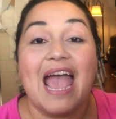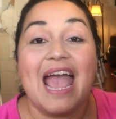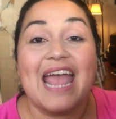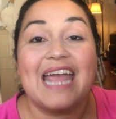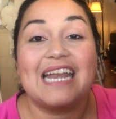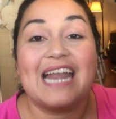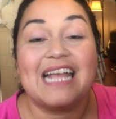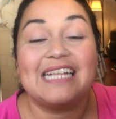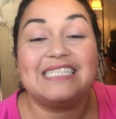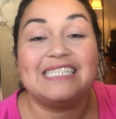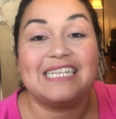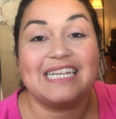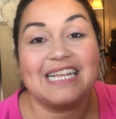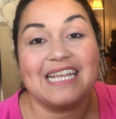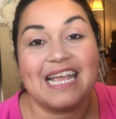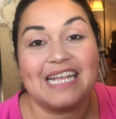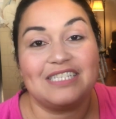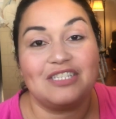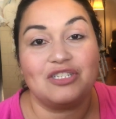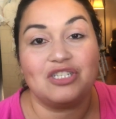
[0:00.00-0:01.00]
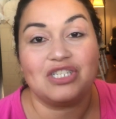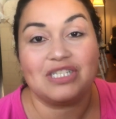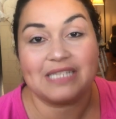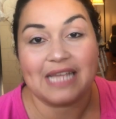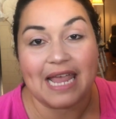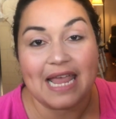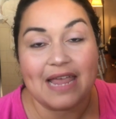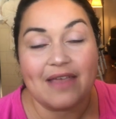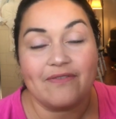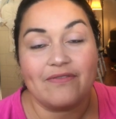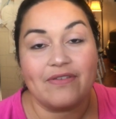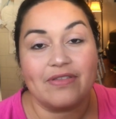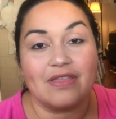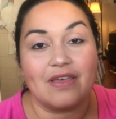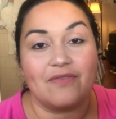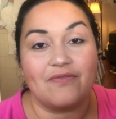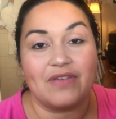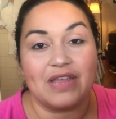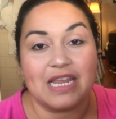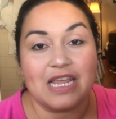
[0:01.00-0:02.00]
And I didn't get to save
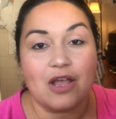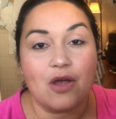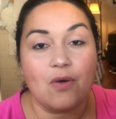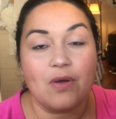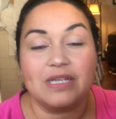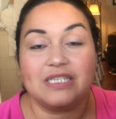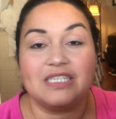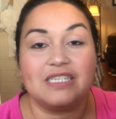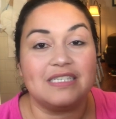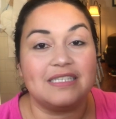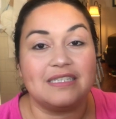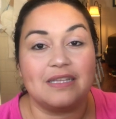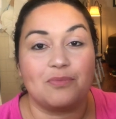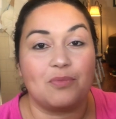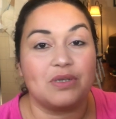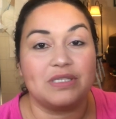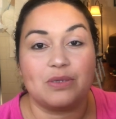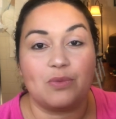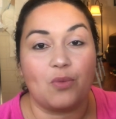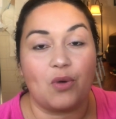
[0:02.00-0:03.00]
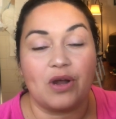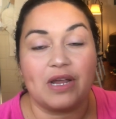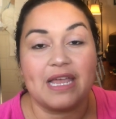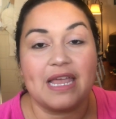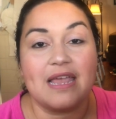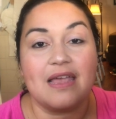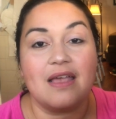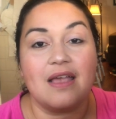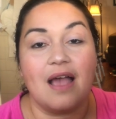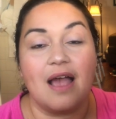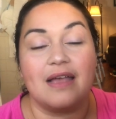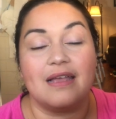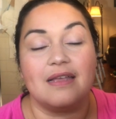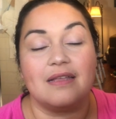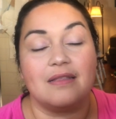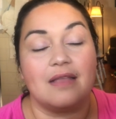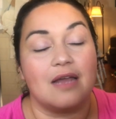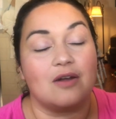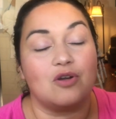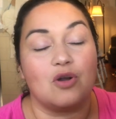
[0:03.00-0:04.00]
the video. It just it wasn't working.
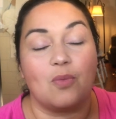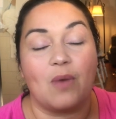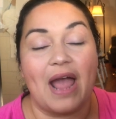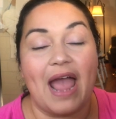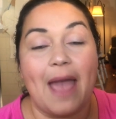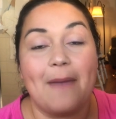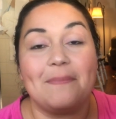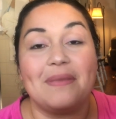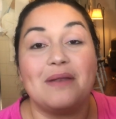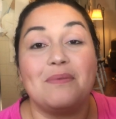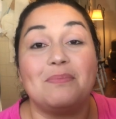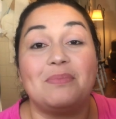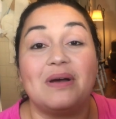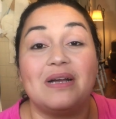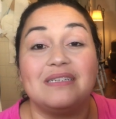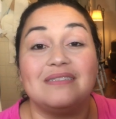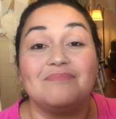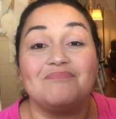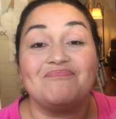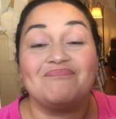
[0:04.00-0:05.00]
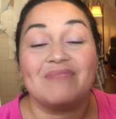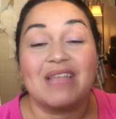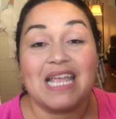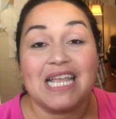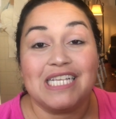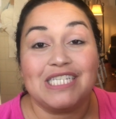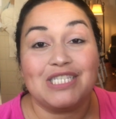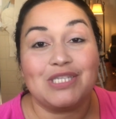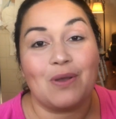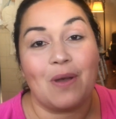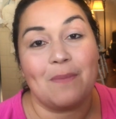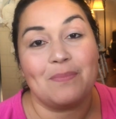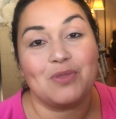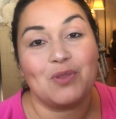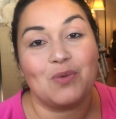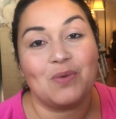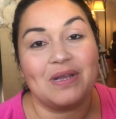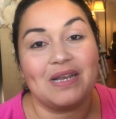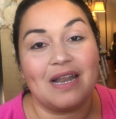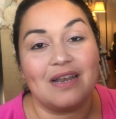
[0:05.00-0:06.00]
I, I don't know what happened, but so I'm
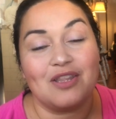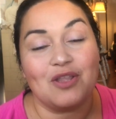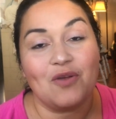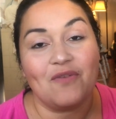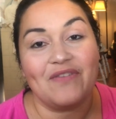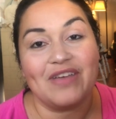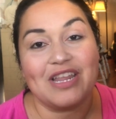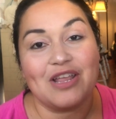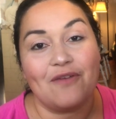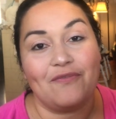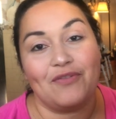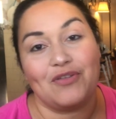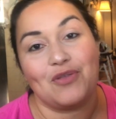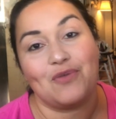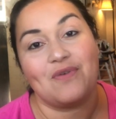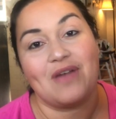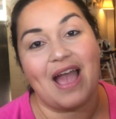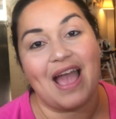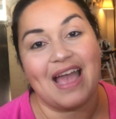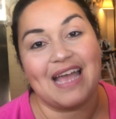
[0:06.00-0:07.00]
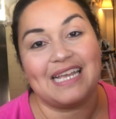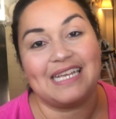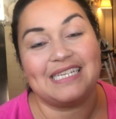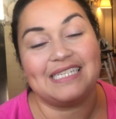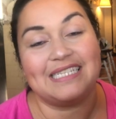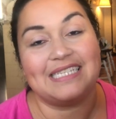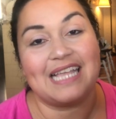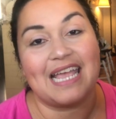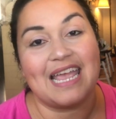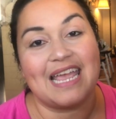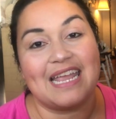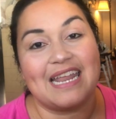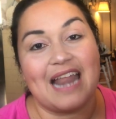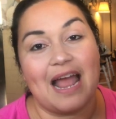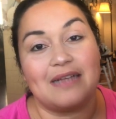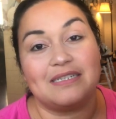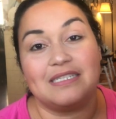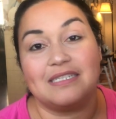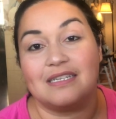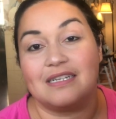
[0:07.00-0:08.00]
doing a new video for you guys and
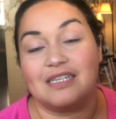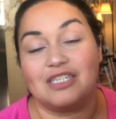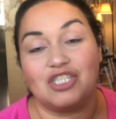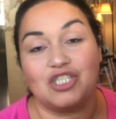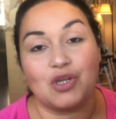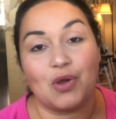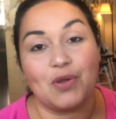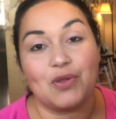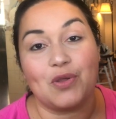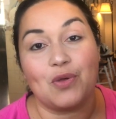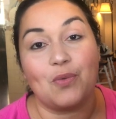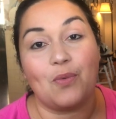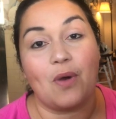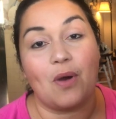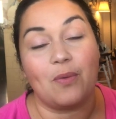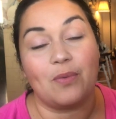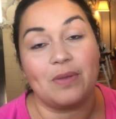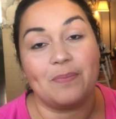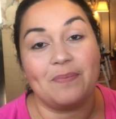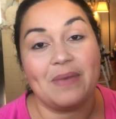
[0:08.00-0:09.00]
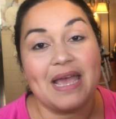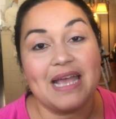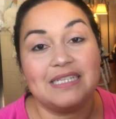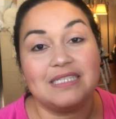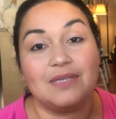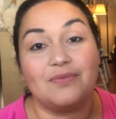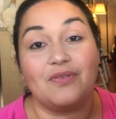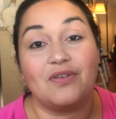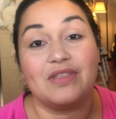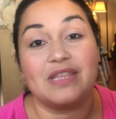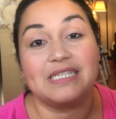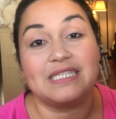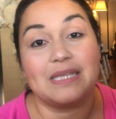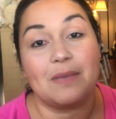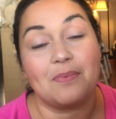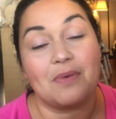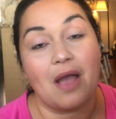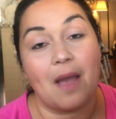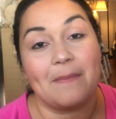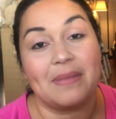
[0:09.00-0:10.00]
I'm just gonna show you what we picked for this
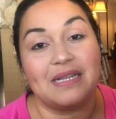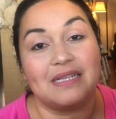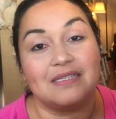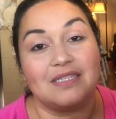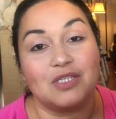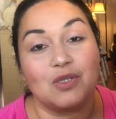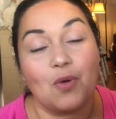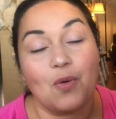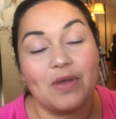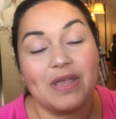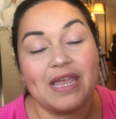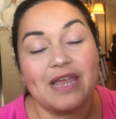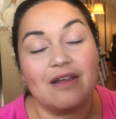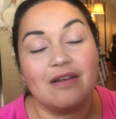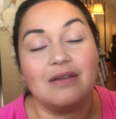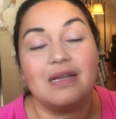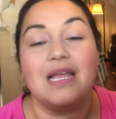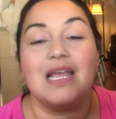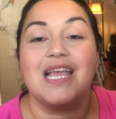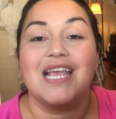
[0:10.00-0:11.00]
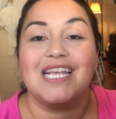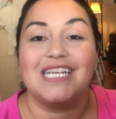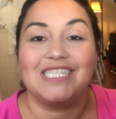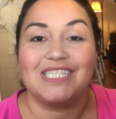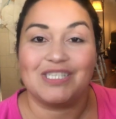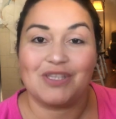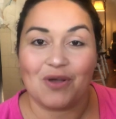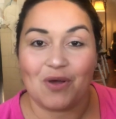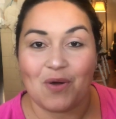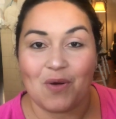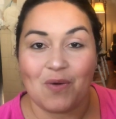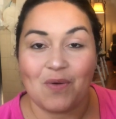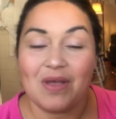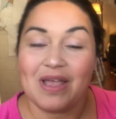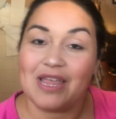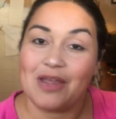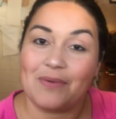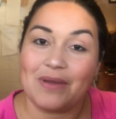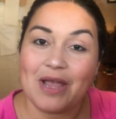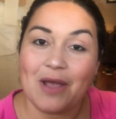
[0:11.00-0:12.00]
upcoming school year. So
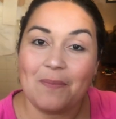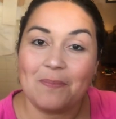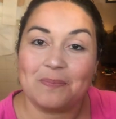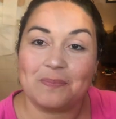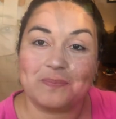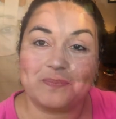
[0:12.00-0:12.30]
here we go.